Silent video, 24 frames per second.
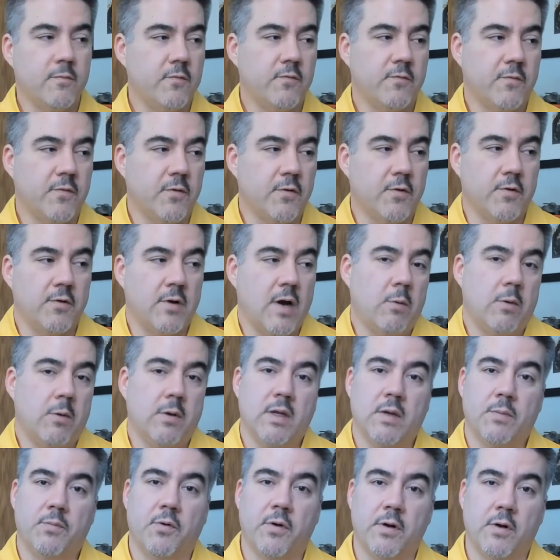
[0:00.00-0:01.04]
for not
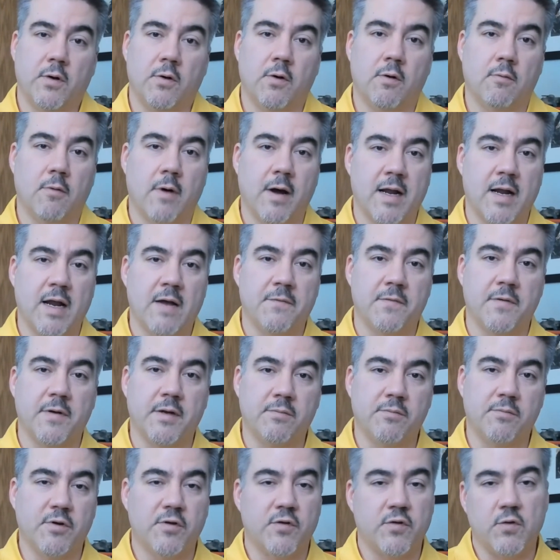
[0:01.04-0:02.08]
really putting a whole lot of effort
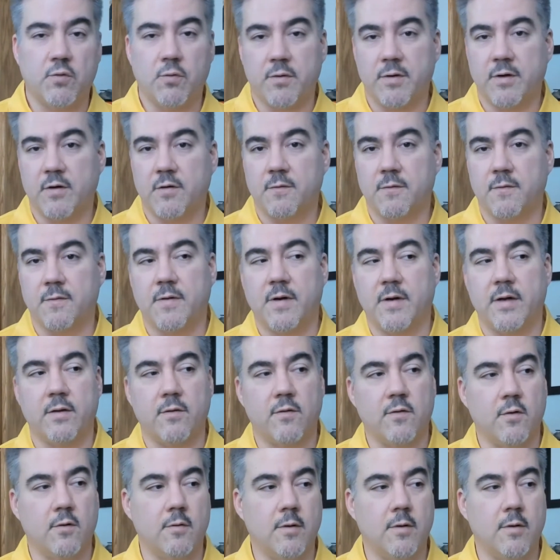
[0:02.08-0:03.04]
in, just doing this for fun. So